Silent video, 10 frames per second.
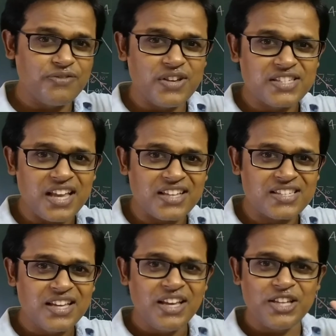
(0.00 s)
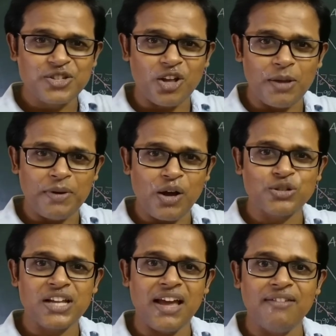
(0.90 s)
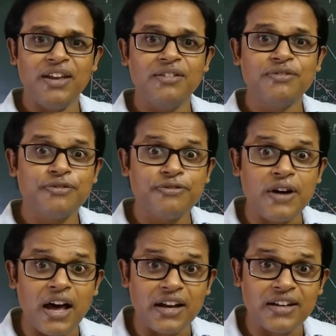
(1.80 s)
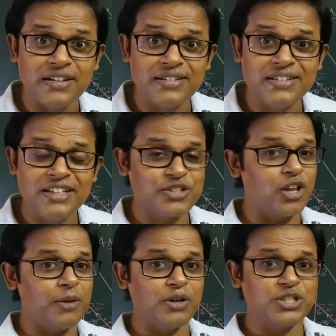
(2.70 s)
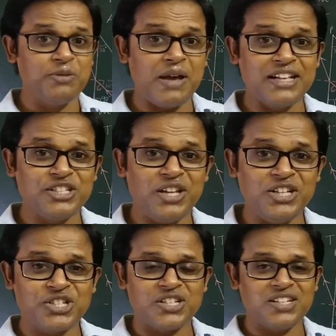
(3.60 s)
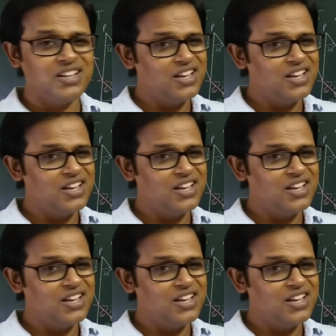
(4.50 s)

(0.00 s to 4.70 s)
Physics is all about having fun. It's all about imagination,